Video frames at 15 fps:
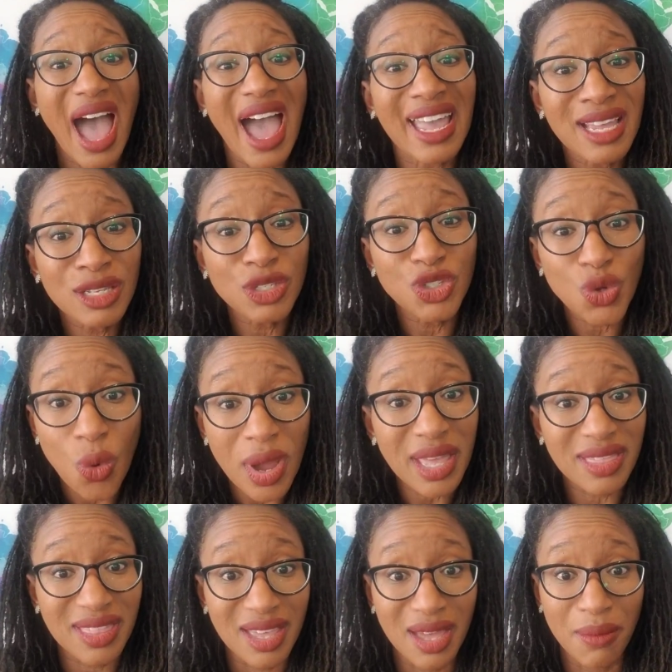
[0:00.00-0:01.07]
I
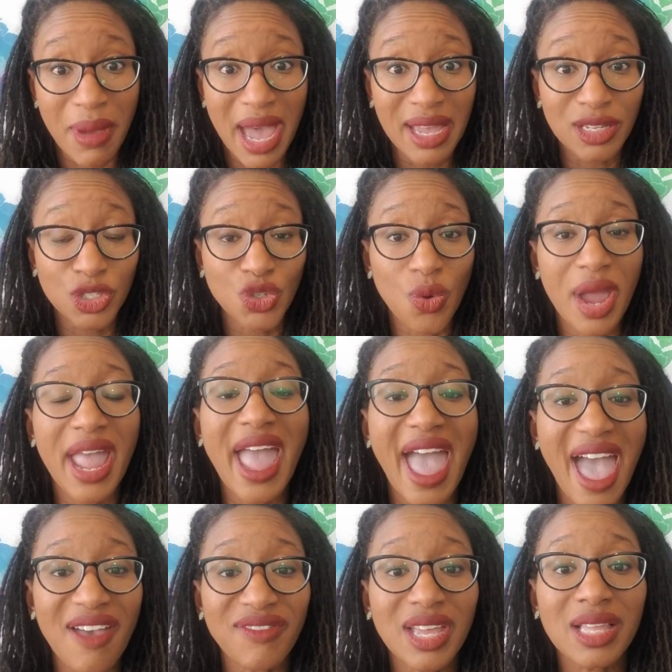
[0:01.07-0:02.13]
enjoy them. I enjoy
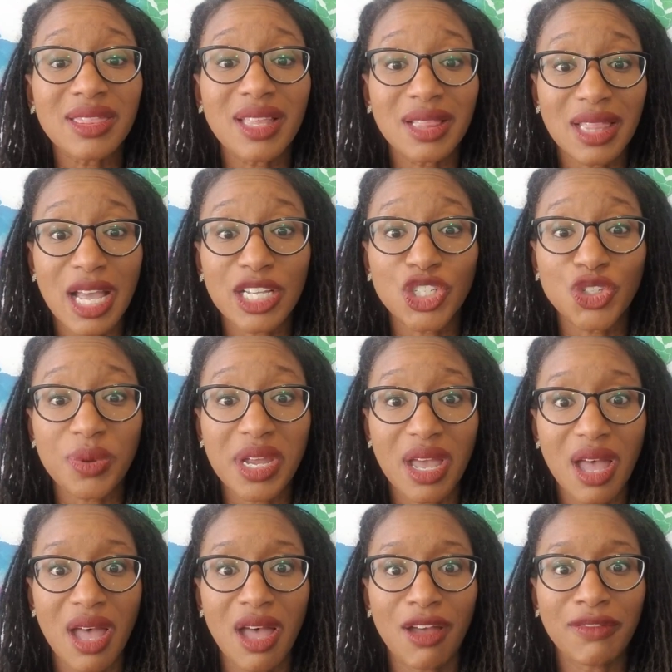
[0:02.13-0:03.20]
having the luxury
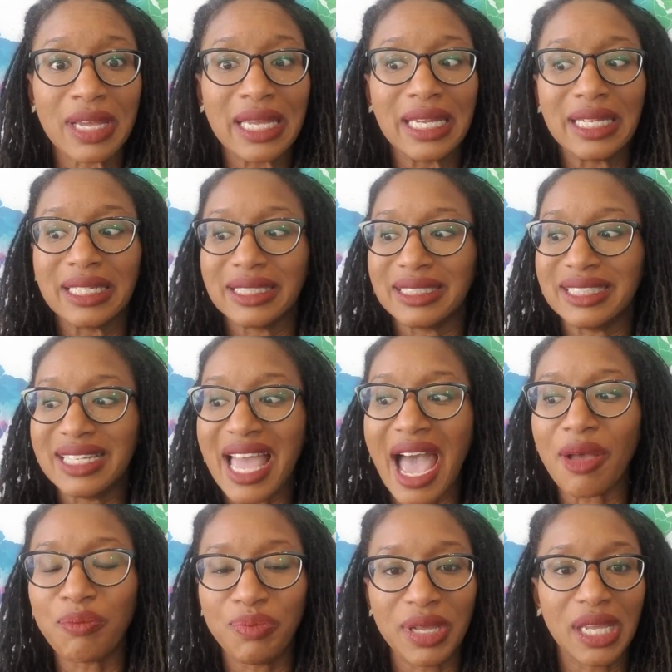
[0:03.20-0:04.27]
of
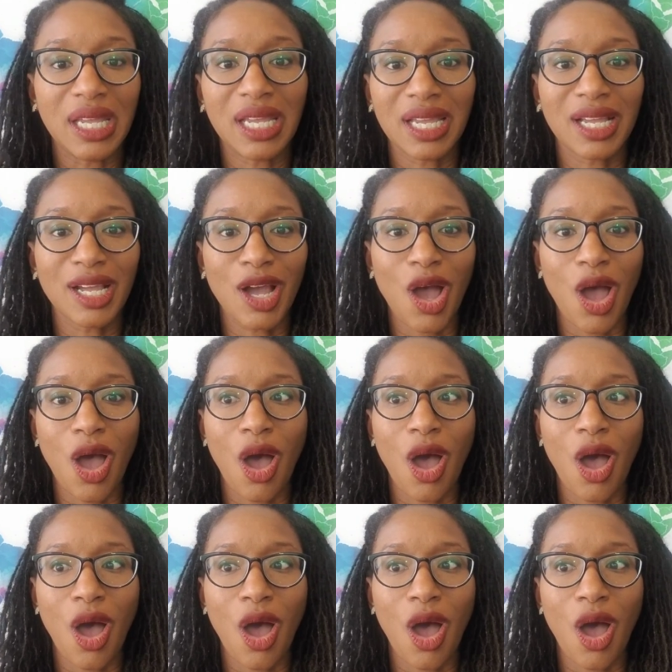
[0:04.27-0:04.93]
not being